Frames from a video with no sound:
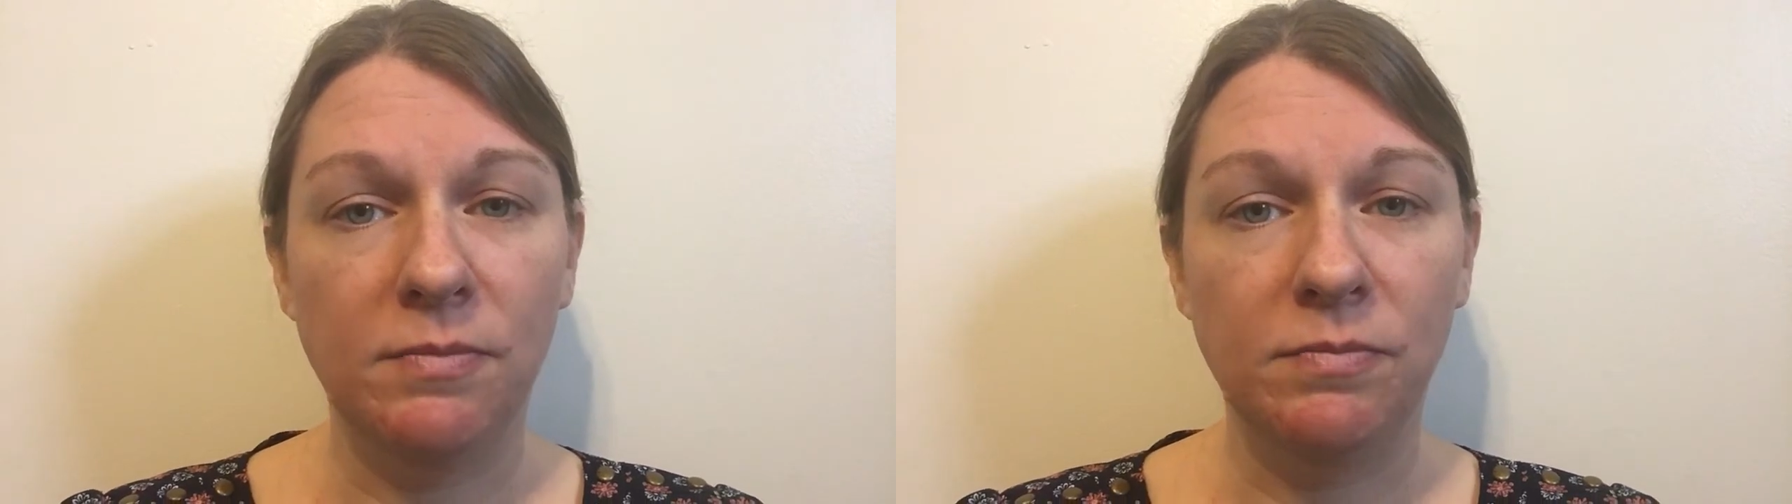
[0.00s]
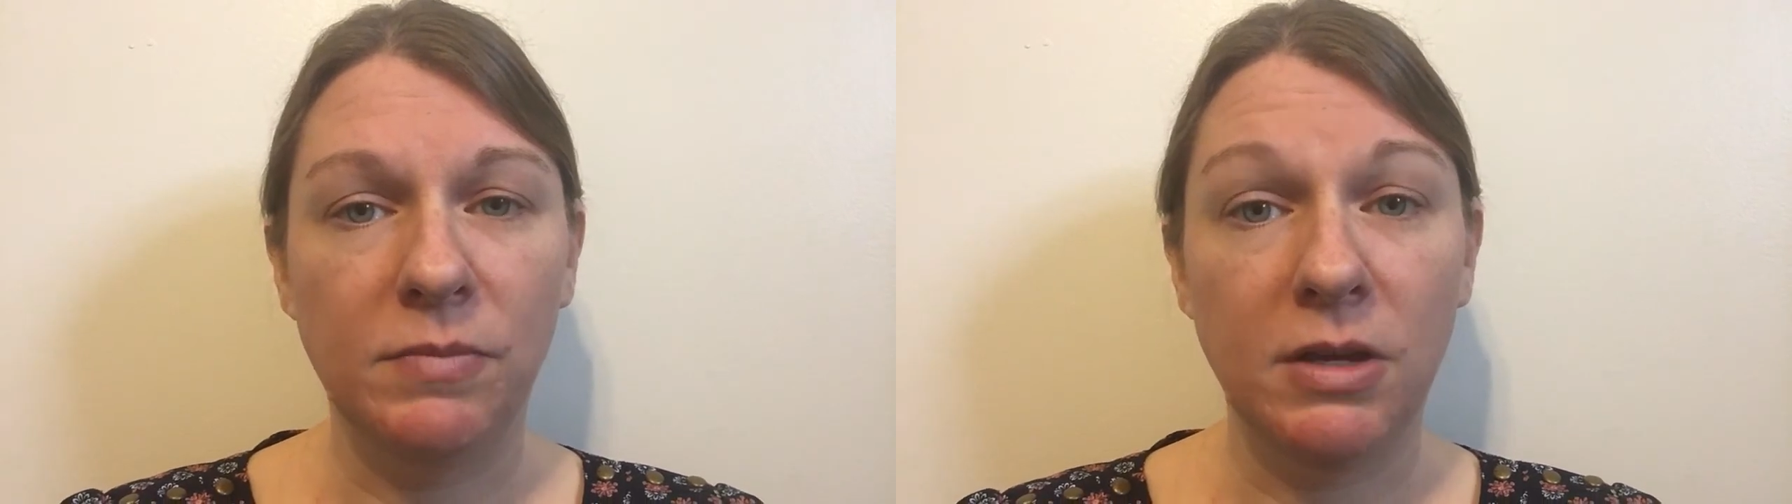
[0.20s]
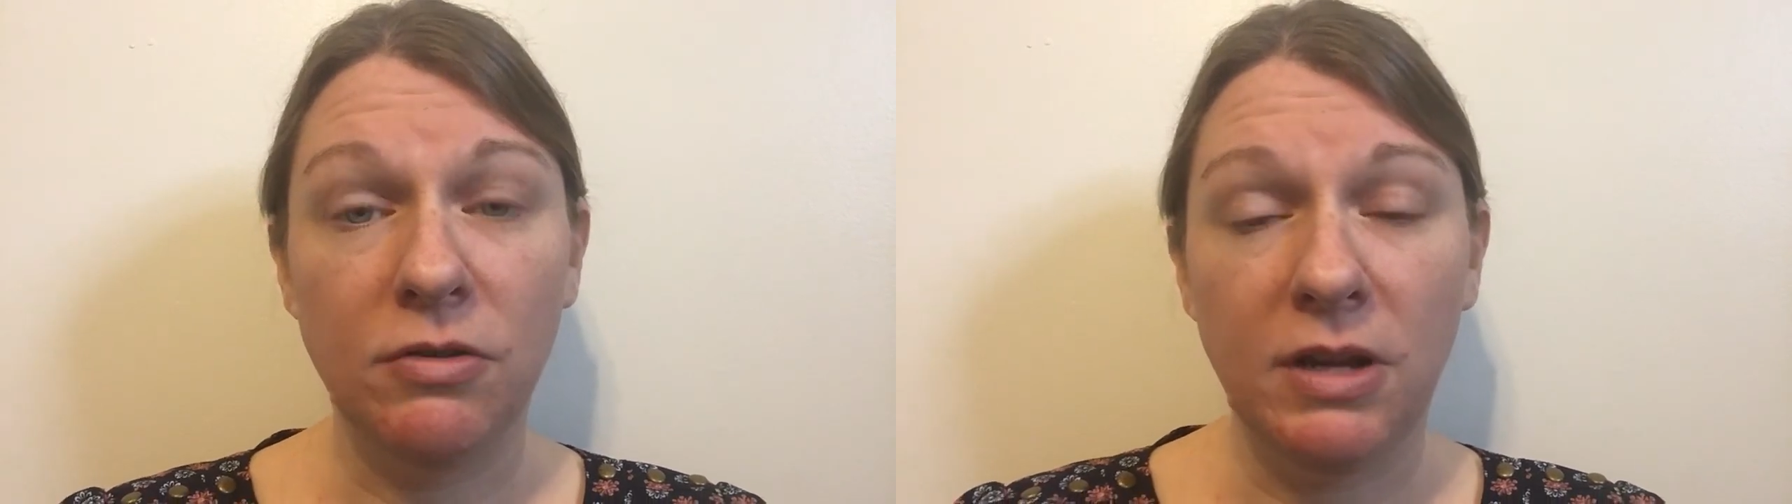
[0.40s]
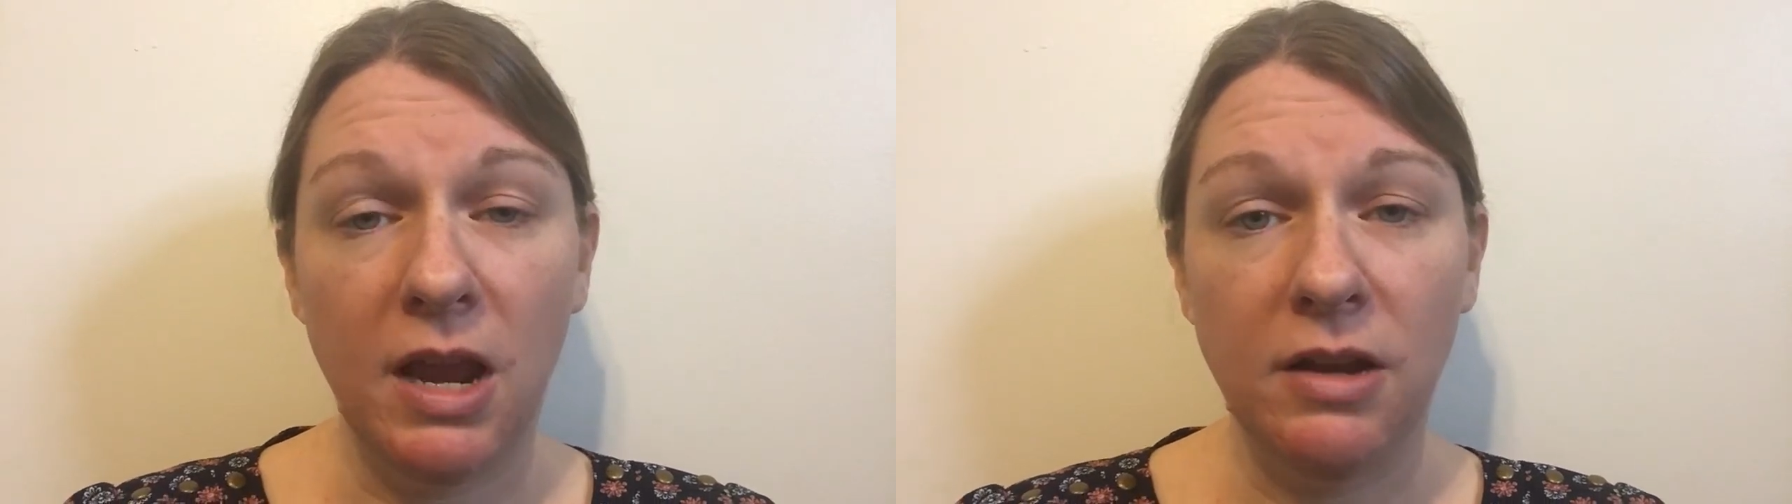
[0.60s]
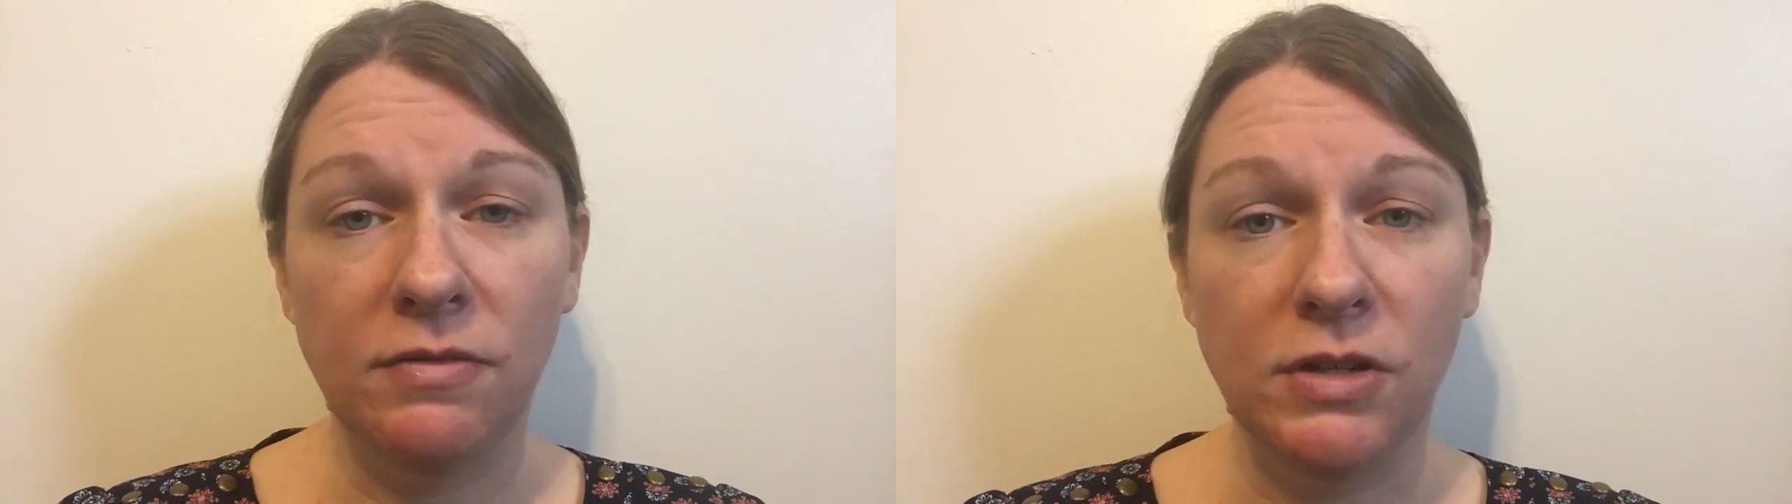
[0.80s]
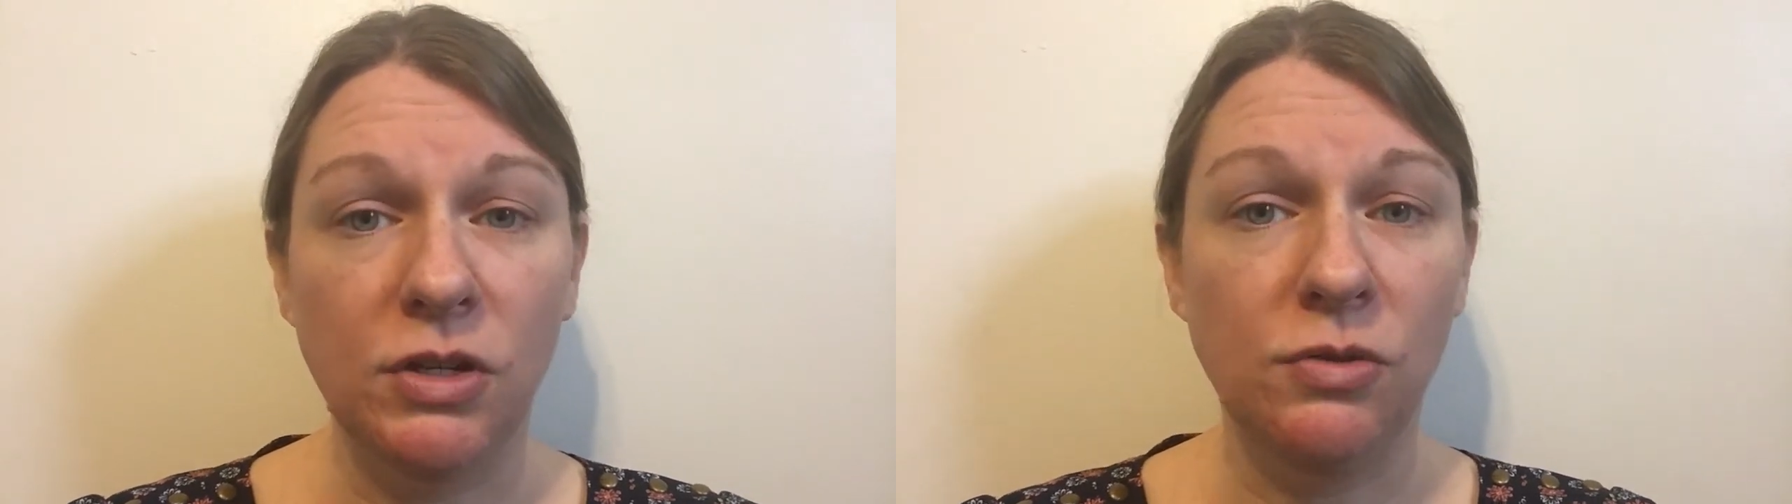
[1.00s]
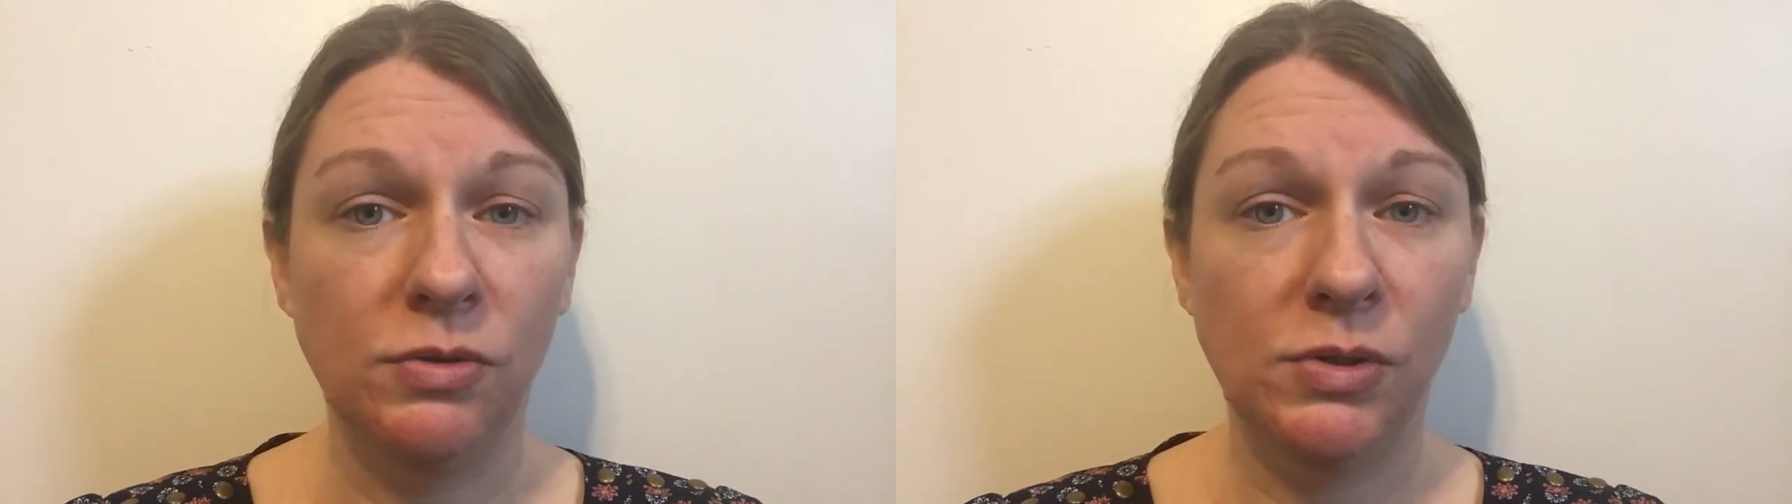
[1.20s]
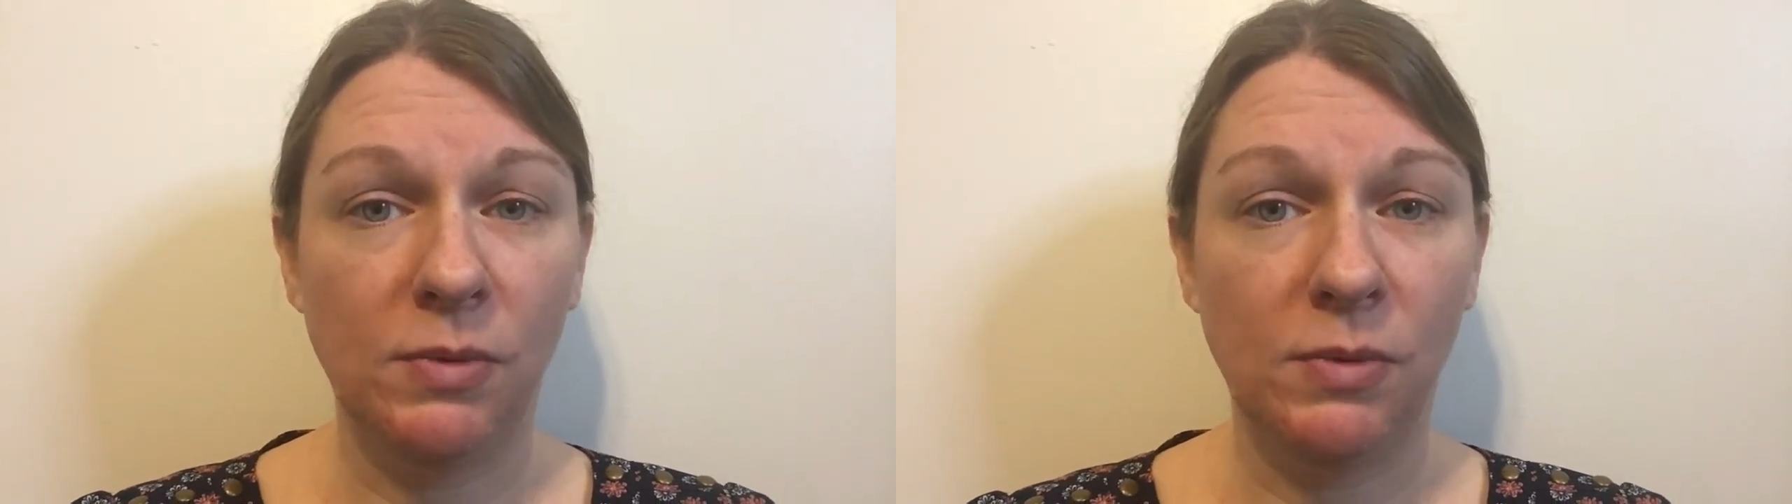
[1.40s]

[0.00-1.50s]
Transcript: Be creative and use